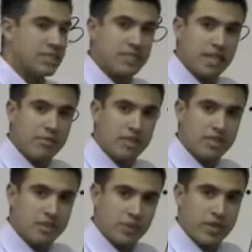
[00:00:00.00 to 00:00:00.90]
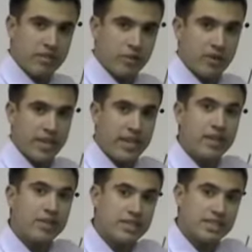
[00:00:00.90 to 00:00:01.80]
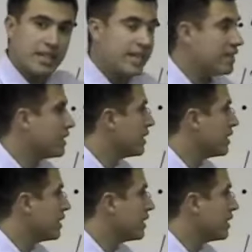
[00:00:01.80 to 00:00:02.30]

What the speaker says: is the same as 3, 4, and 8 on this side.